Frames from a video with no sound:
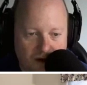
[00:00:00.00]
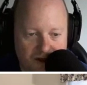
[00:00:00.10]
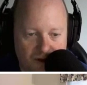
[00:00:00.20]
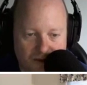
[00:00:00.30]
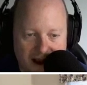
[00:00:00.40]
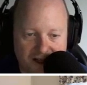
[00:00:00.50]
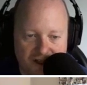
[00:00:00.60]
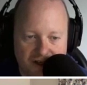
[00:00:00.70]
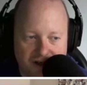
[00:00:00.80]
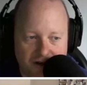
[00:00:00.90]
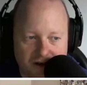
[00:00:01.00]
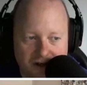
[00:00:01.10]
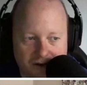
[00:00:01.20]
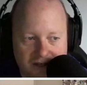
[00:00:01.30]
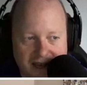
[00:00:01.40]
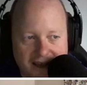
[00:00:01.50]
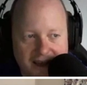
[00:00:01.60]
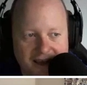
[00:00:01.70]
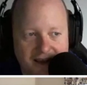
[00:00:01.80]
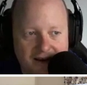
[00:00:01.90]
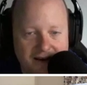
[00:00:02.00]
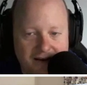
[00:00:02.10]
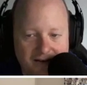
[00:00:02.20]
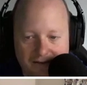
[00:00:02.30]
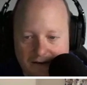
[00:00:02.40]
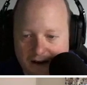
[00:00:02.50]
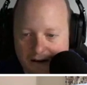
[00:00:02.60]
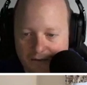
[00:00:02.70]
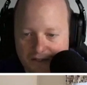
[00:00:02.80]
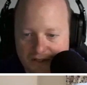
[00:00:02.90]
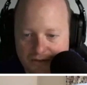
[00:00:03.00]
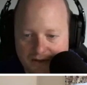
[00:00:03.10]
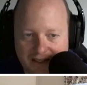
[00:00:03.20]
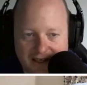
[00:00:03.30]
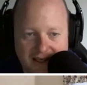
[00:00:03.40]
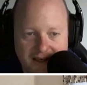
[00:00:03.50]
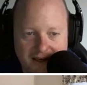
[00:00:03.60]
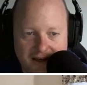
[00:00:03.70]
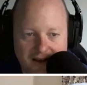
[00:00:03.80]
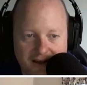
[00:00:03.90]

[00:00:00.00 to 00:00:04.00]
what direction you're taking it, which is really neat.